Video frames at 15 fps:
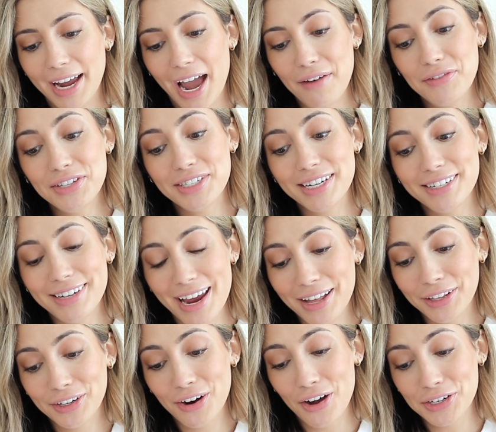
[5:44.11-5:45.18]
I haven't seen
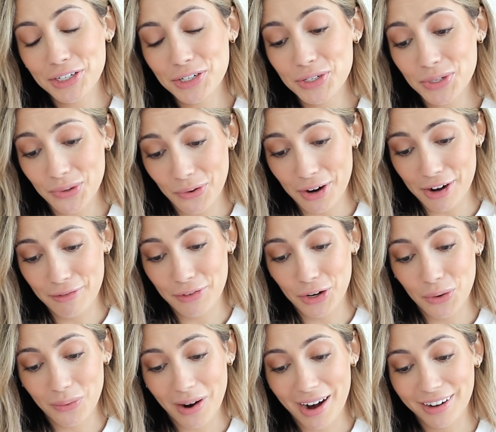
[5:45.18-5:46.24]
Taylor on your story for
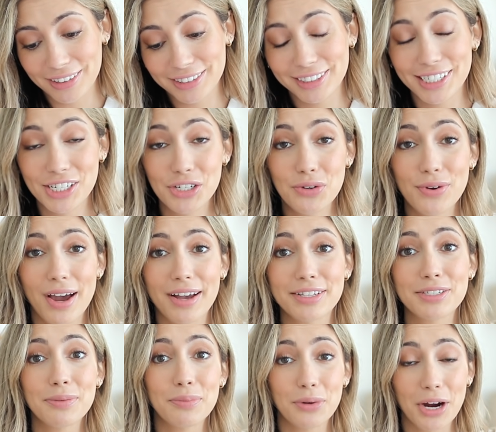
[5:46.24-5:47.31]
a while. Did you
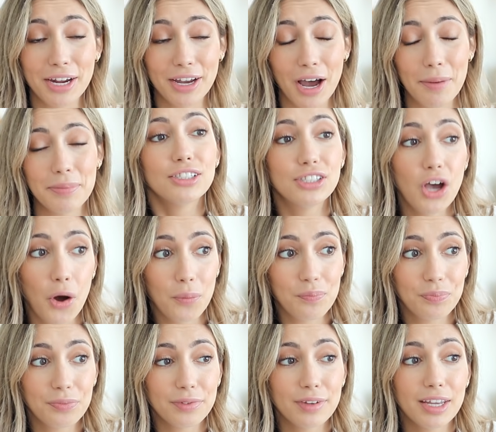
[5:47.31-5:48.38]
guys break up? So,
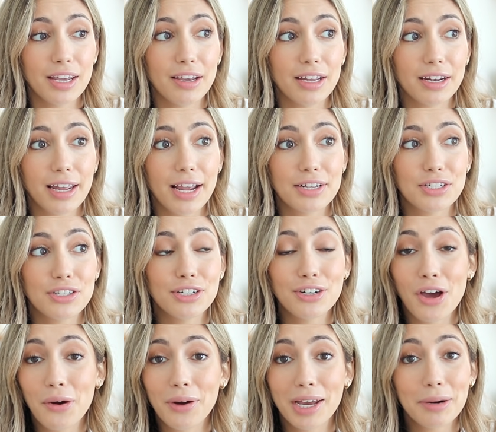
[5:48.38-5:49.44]
in case you didn't
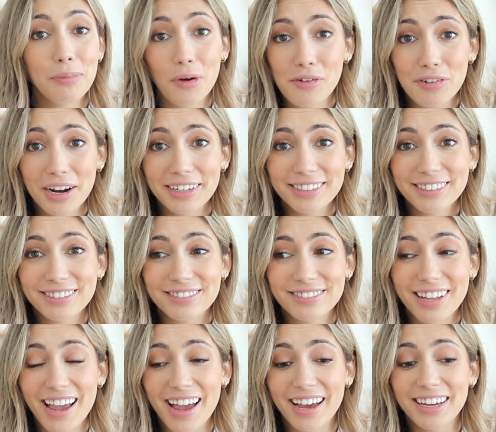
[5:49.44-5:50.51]
know, I had a boyfriend
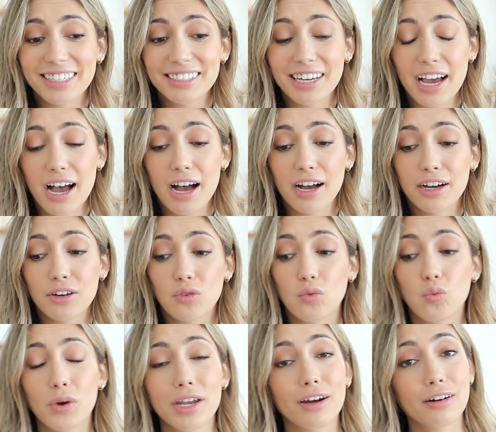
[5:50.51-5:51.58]
and uh,
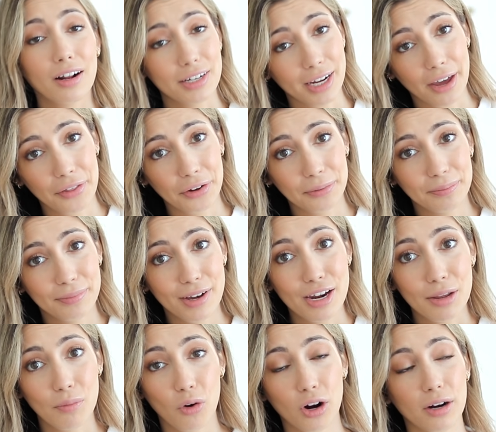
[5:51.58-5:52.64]
we are not together
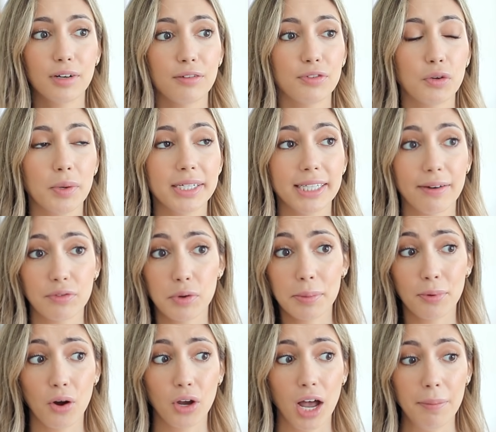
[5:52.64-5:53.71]
anymore. A few weeks after we
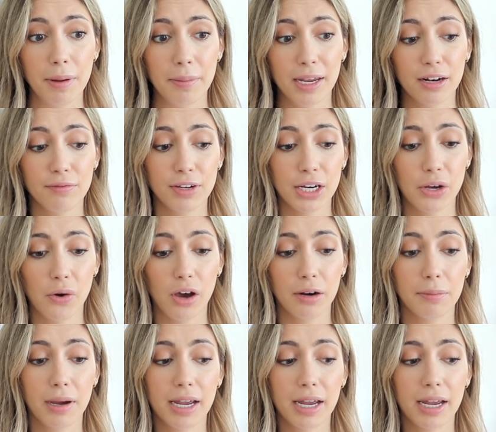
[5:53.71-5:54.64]
broke up, I made a video on